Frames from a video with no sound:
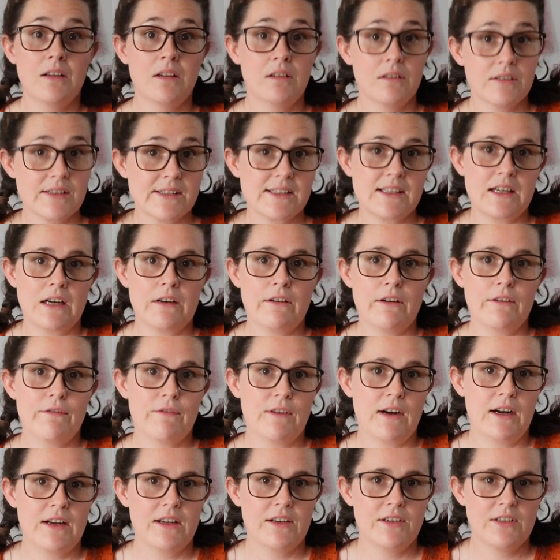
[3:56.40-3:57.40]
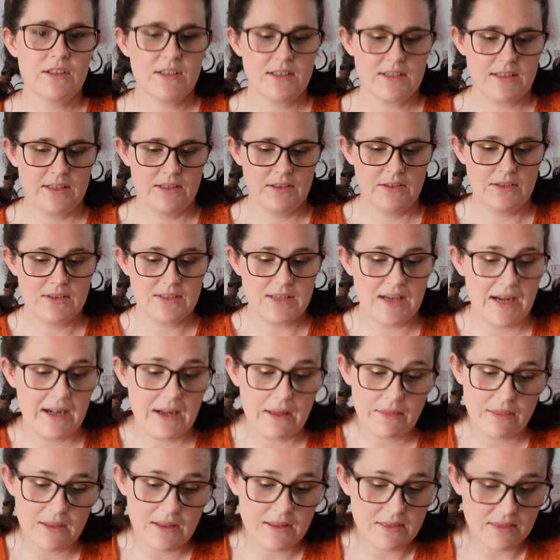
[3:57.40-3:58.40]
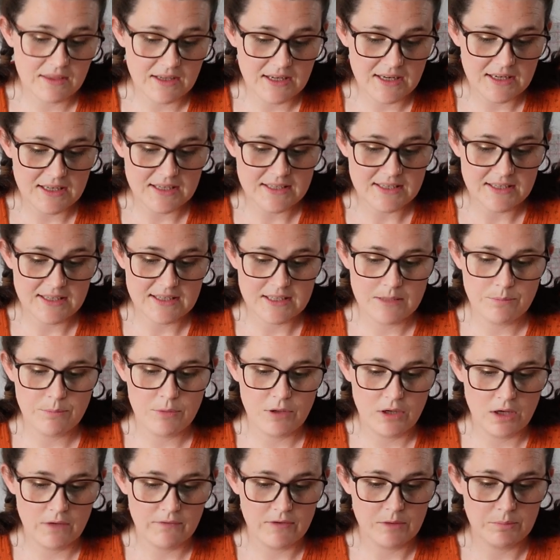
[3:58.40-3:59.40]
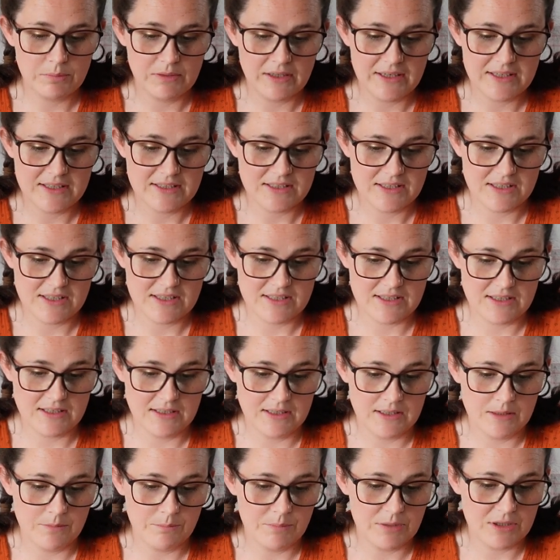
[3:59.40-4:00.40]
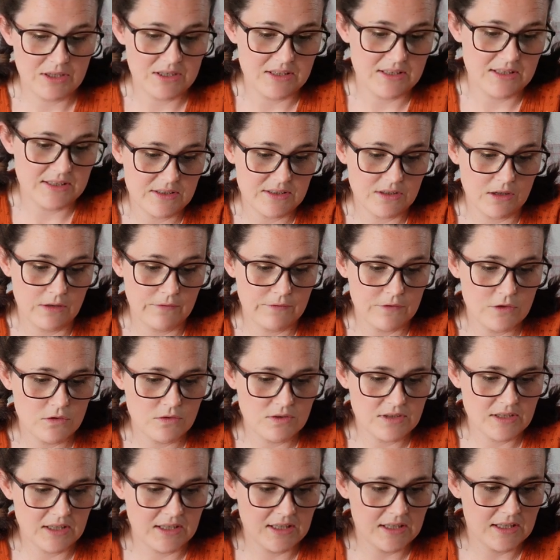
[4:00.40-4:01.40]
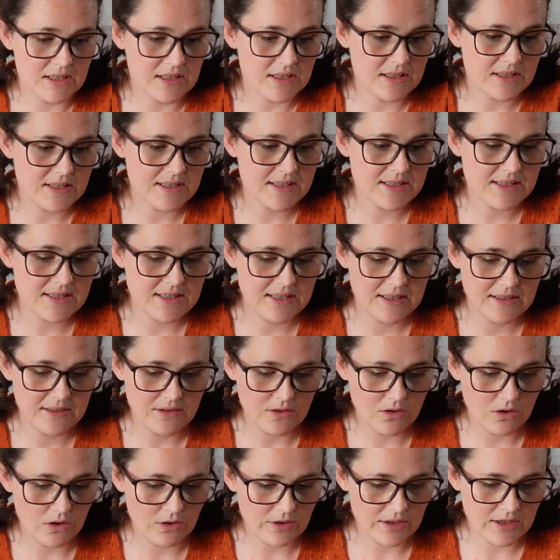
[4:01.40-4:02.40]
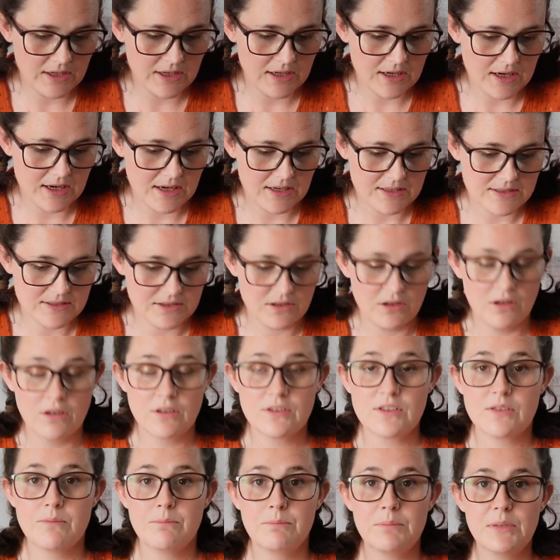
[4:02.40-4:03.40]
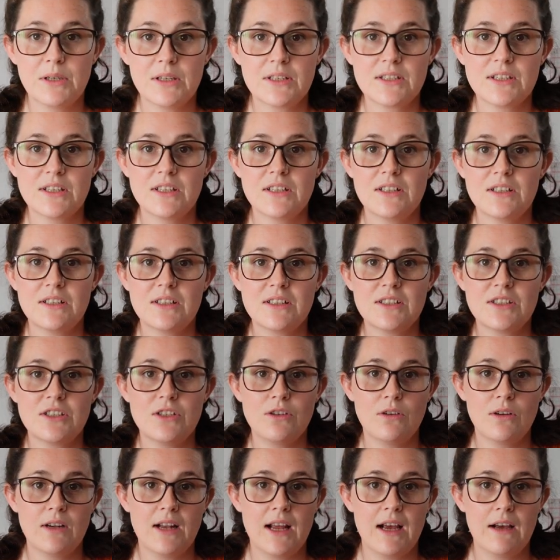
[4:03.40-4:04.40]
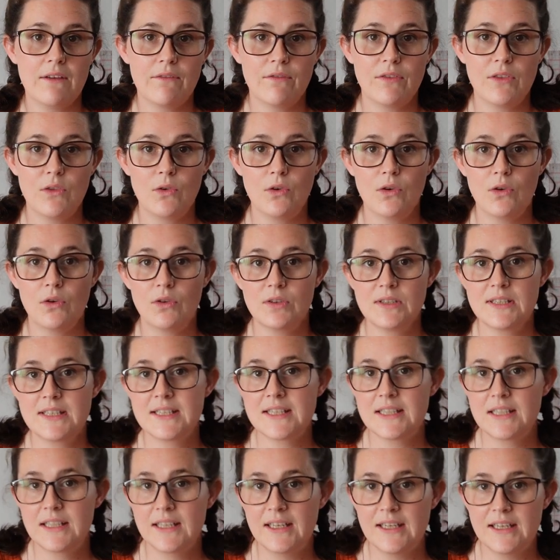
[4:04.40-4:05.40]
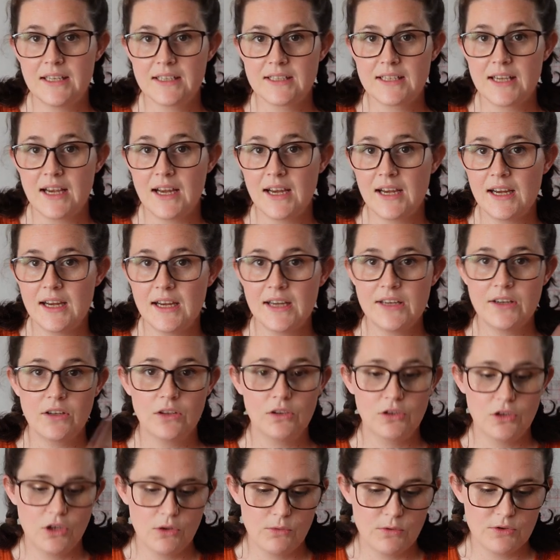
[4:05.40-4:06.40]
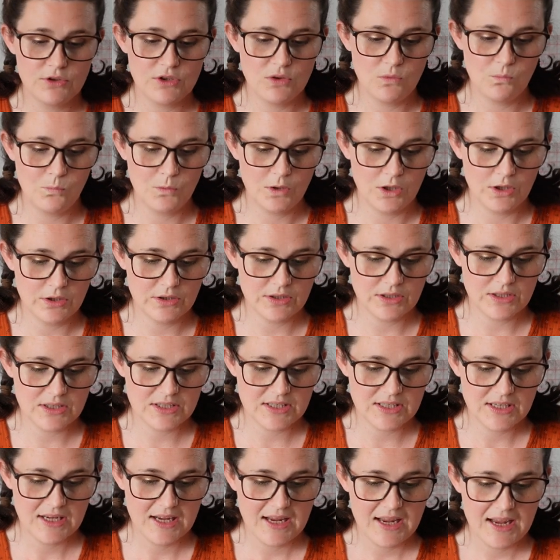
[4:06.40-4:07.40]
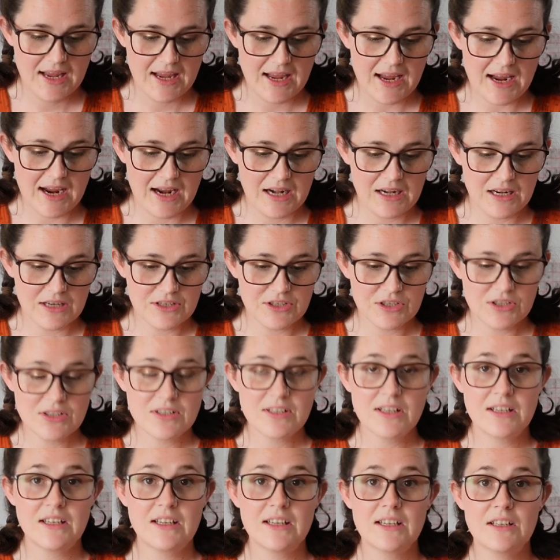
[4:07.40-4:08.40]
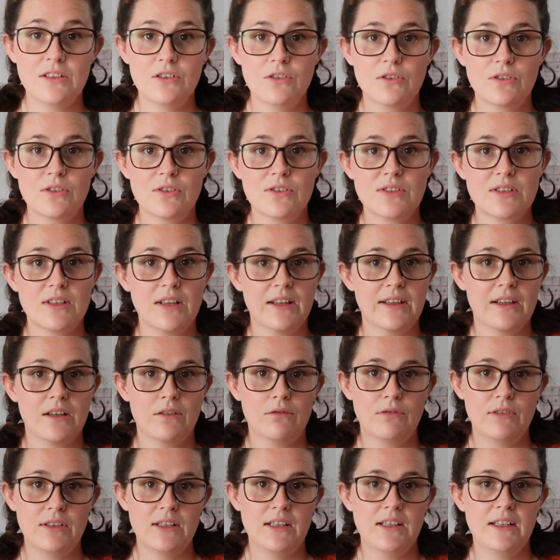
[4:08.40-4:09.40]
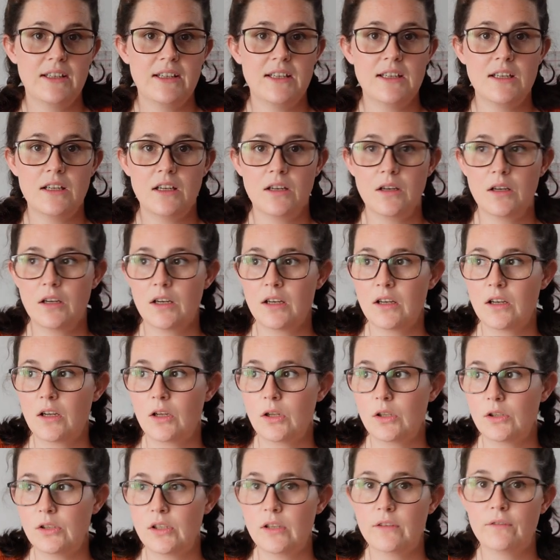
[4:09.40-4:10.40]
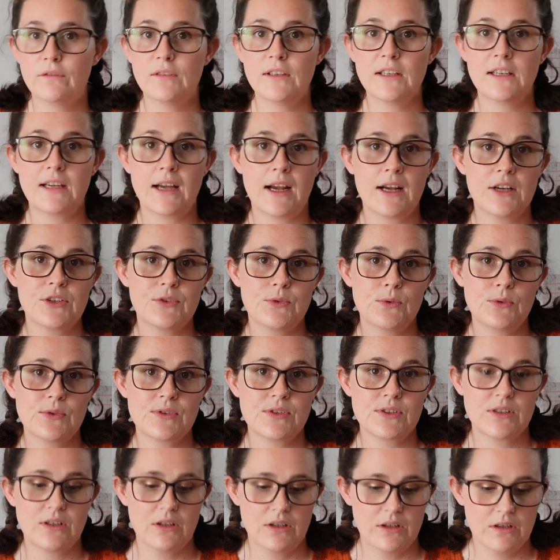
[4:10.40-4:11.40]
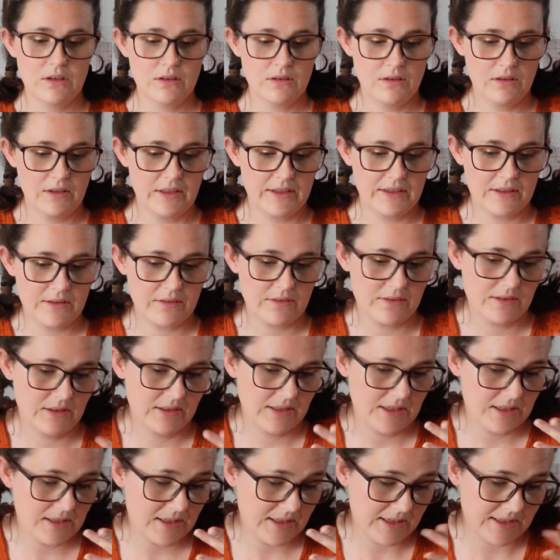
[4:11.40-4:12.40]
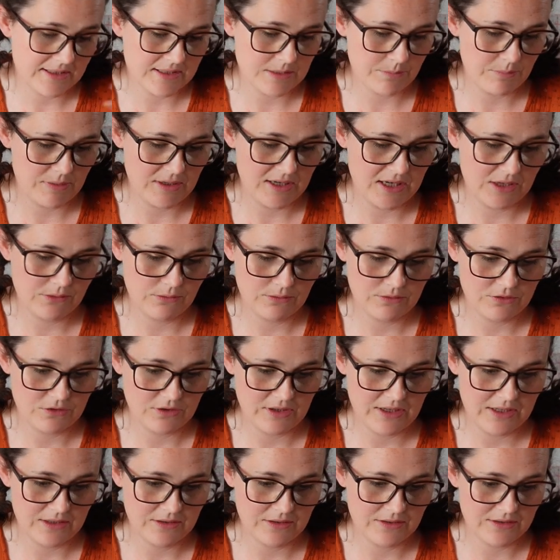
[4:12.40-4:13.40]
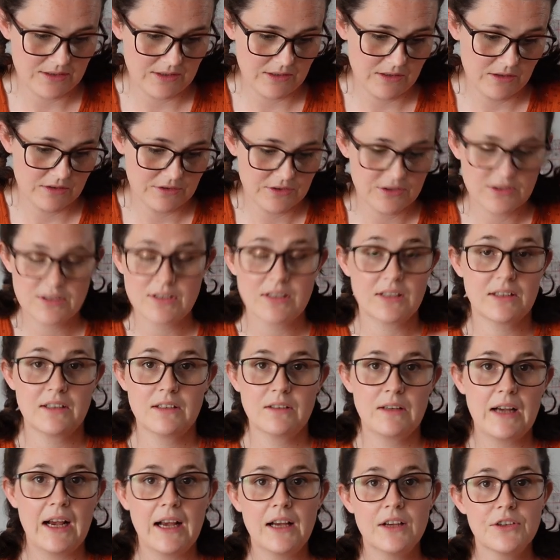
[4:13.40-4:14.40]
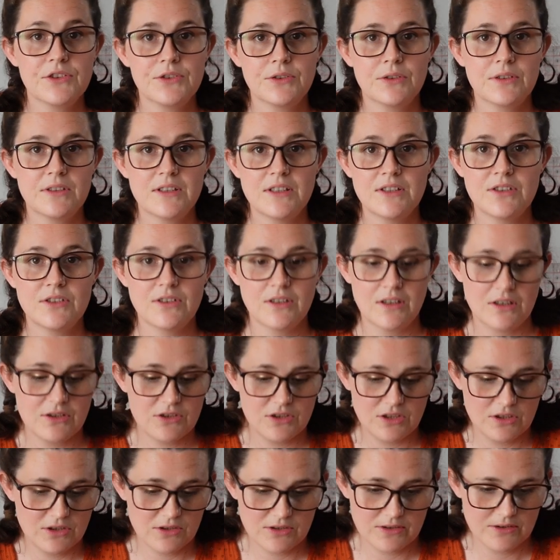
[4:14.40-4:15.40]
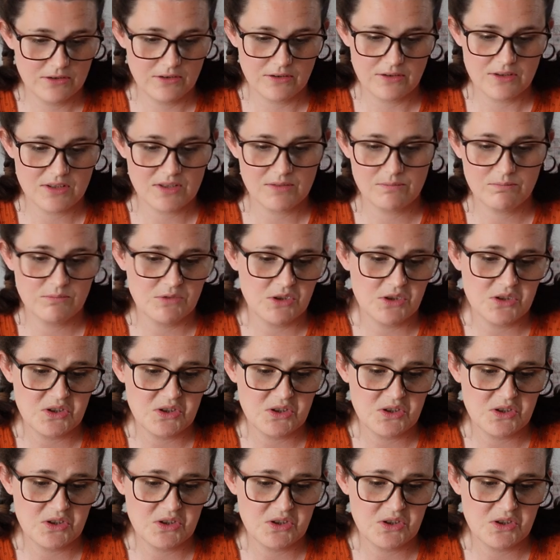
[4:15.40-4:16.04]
start refining your skills. And I think this is a perfect place to start because got a few darts on it. It's got some buttons. You can have the slits high or low as you want. And I just think it looks like a really lovely casual skirt. Like the lady has it paired with trainers and just a casual t-shirt, and she just looks